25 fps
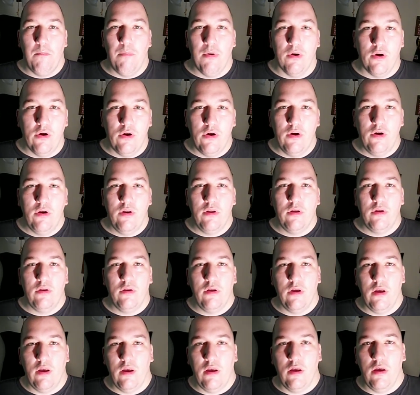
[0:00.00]
burn,
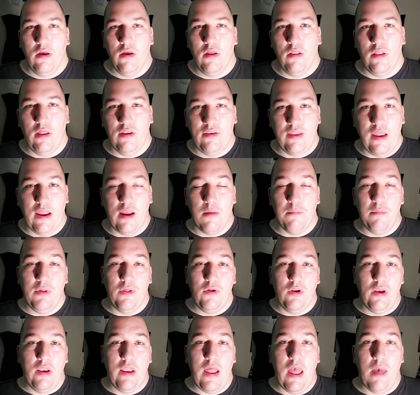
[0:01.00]
like take
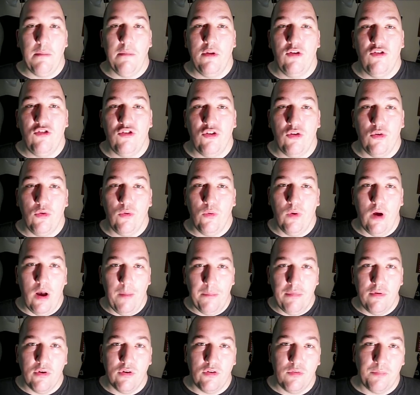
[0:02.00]
ability damage to
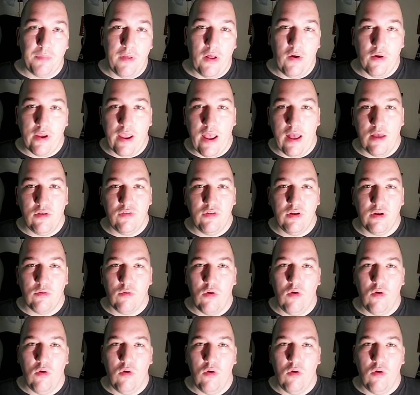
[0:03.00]
up your spellcasting